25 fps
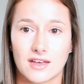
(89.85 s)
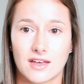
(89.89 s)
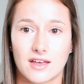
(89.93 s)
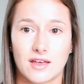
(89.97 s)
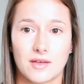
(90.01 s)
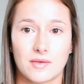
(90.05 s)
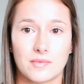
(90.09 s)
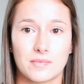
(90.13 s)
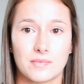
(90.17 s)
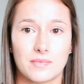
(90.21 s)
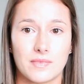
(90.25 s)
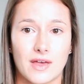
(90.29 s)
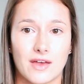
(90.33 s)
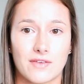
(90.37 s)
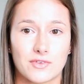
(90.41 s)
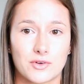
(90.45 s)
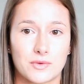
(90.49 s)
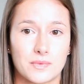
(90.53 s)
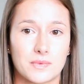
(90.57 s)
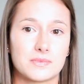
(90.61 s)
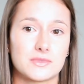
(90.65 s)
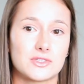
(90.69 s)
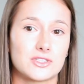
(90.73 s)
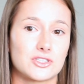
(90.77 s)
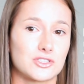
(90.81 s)
Um,
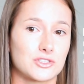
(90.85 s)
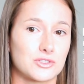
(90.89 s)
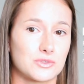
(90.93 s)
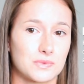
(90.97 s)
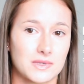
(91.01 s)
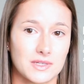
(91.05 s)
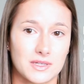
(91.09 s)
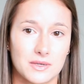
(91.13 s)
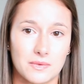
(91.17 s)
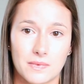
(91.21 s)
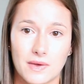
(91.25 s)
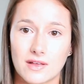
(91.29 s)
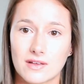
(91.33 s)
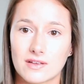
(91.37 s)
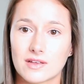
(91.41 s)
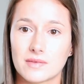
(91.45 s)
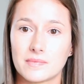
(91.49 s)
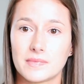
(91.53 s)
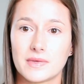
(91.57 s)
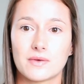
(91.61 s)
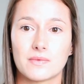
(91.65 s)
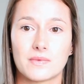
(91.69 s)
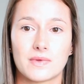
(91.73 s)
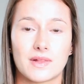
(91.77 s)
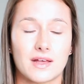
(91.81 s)
everyone was just really
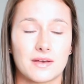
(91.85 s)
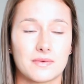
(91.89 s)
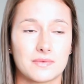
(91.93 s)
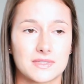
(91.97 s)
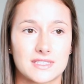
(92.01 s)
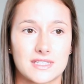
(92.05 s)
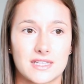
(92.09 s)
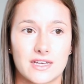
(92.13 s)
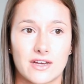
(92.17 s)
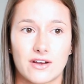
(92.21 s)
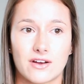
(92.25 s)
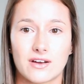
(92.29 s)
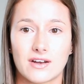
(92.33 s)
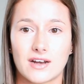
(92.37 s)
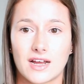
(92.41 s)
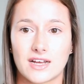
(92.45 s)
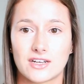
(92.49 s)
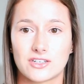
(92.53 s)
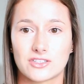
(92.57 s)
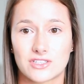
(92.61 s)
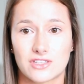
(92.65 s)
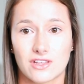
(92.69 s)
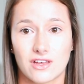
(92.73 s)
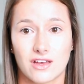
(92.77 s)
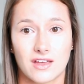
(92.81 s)
welcoming while I was there, and I
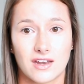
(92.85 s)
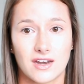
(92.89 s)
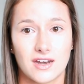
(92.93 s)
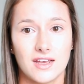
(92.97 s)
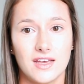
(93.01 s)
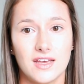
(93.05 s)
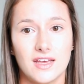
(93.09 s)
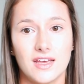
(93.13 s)
just thought